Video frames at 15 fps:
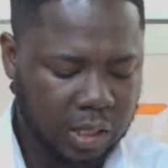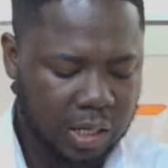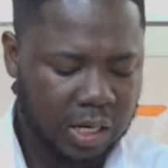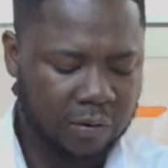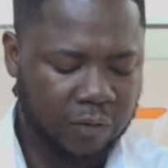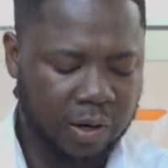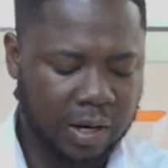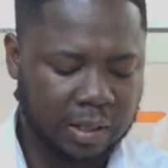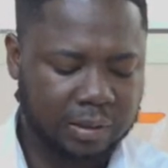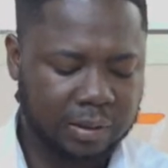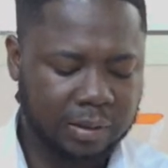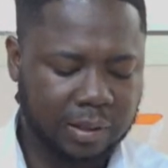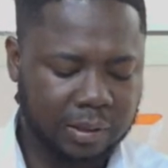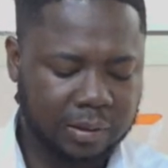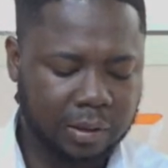If he has
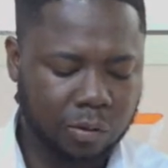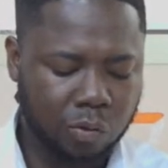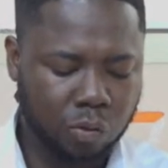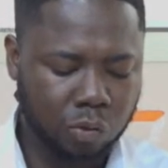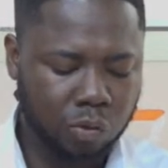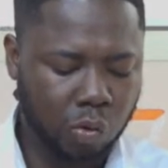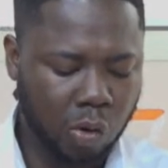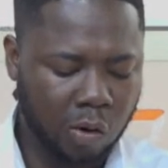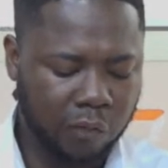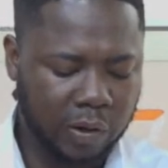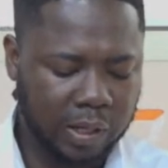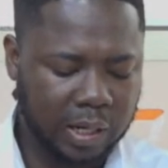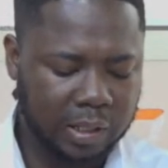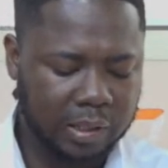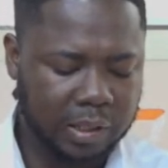nothing good to offer
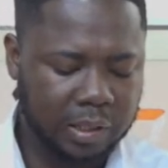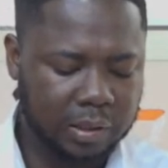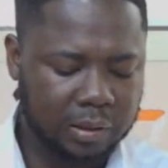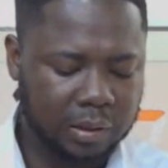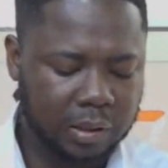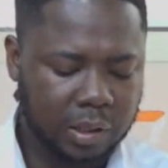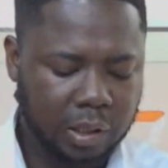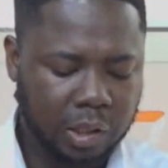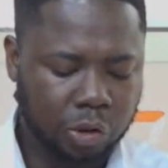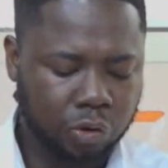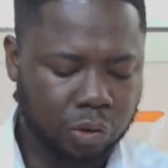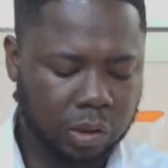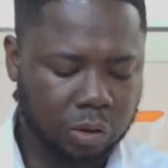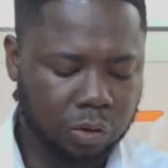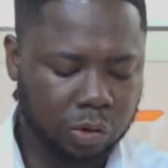Ghanaians, he
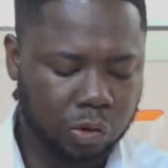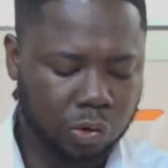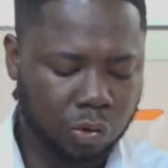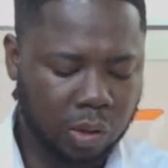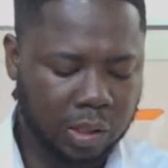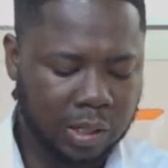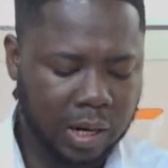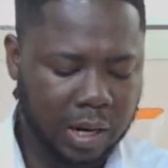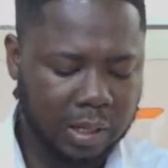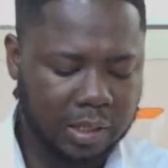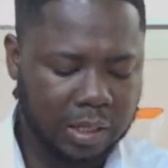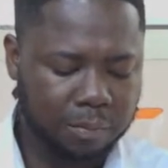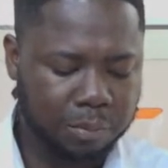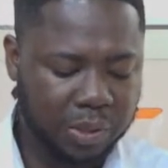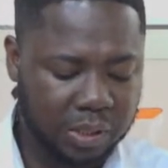shouldn't destroy
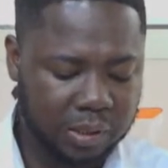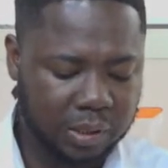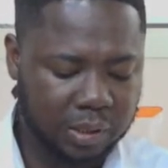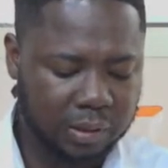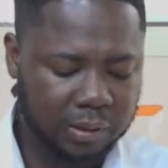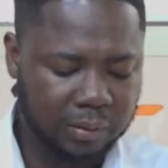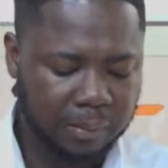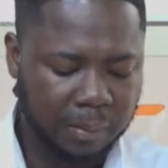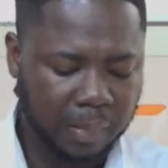Ghanaian business